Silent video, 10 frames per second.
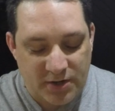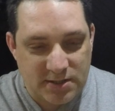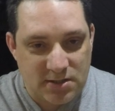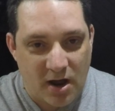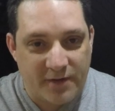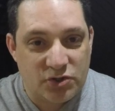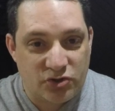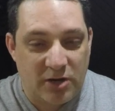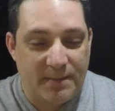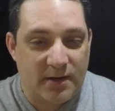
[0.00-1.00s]
this live
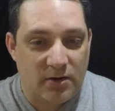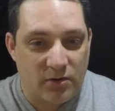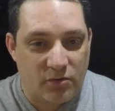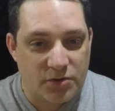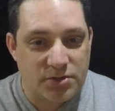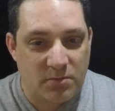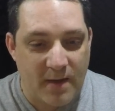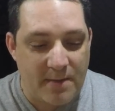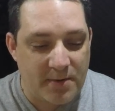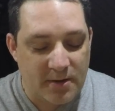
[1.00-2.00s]
streaming across the
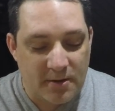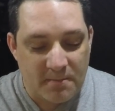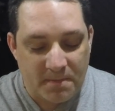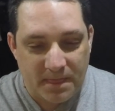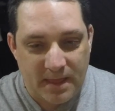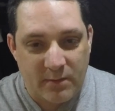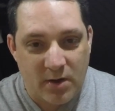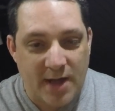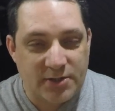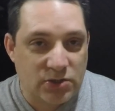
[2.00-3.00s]
web, they
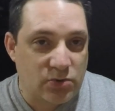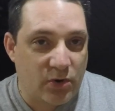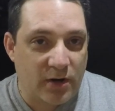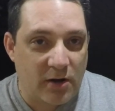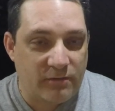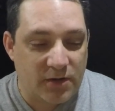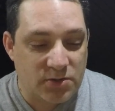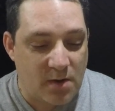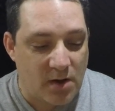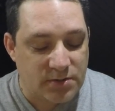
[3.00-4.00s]
were actually talking over it as well.